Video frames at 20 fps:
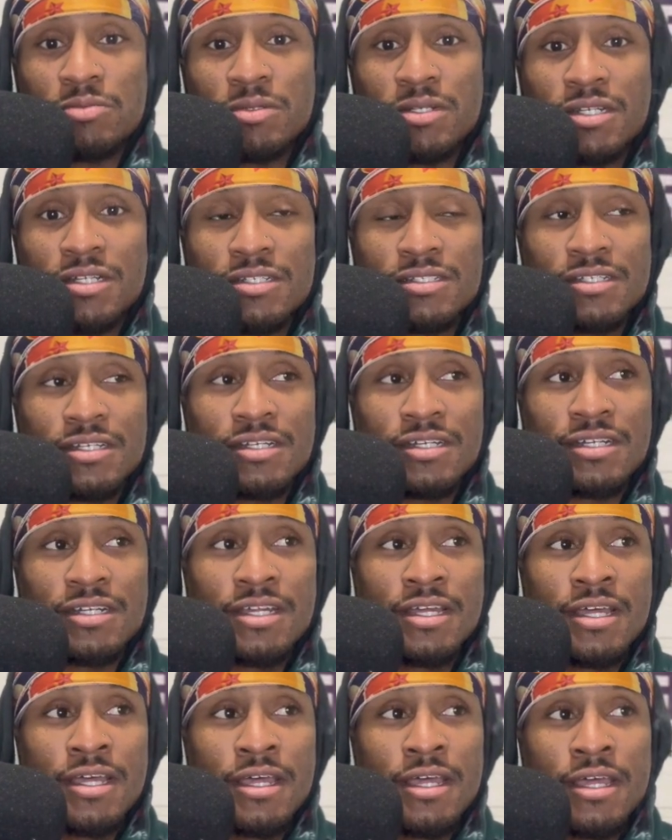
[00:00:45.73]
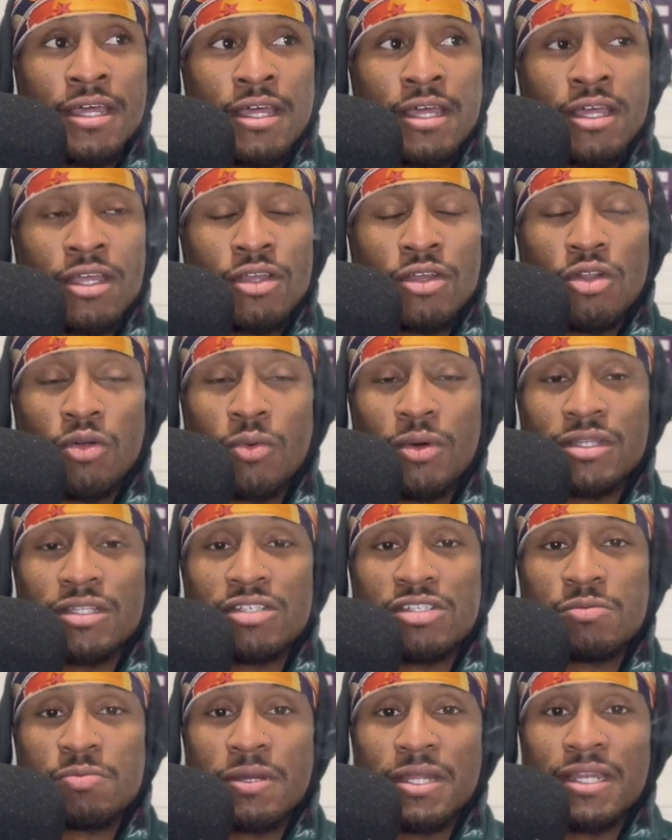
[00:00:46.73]
because you don't want the
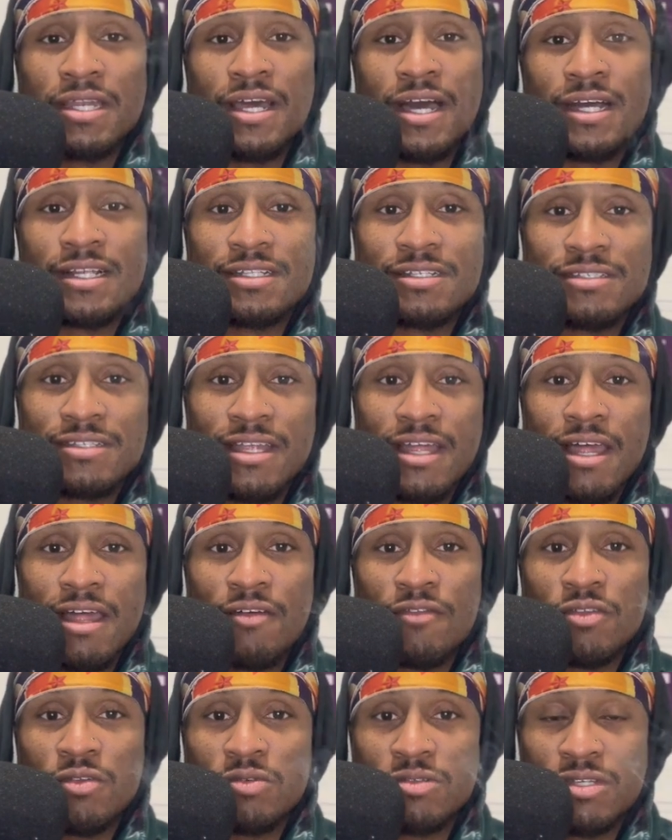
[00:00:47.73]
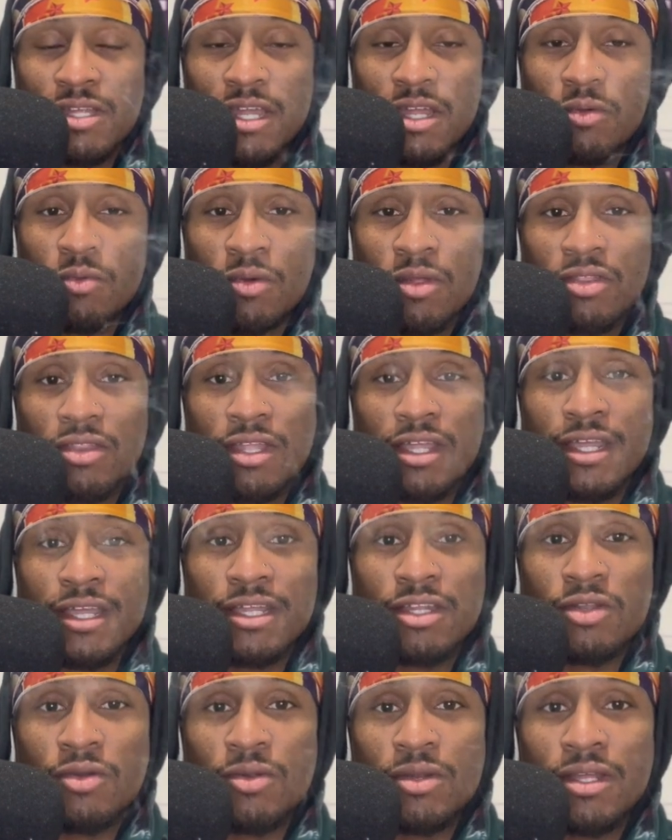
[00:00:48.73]
spin doctors to have you saying one thing
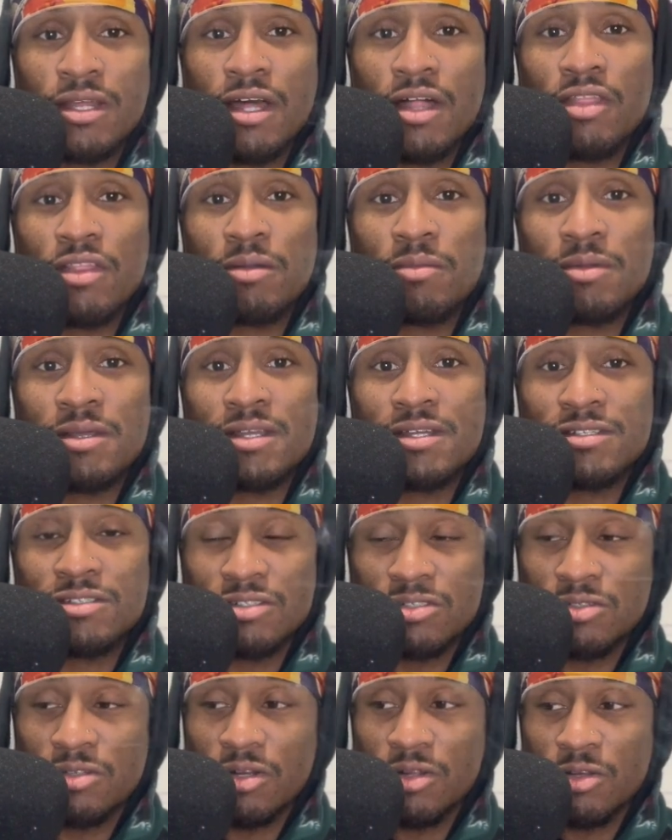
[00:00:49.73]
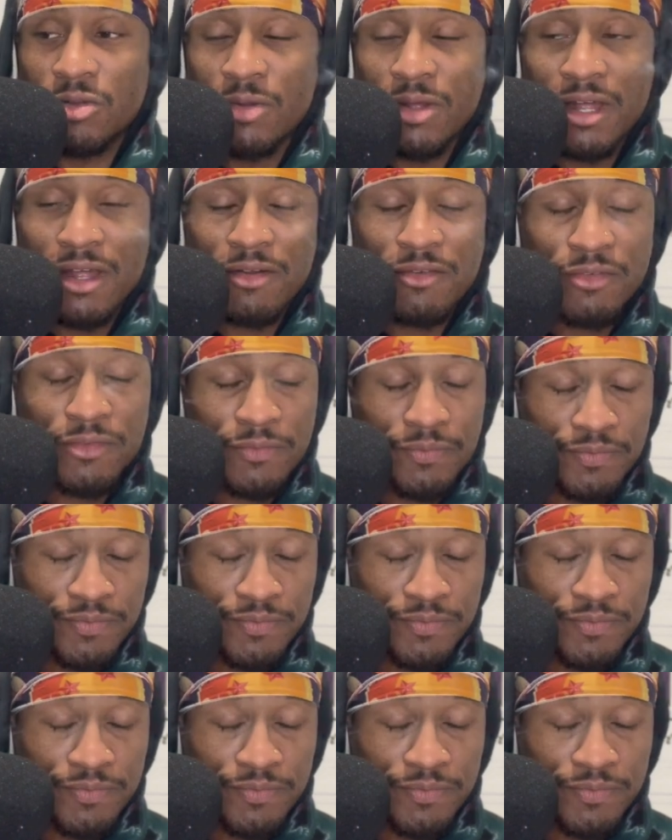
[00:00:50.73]
and doing the other, because, you know, you have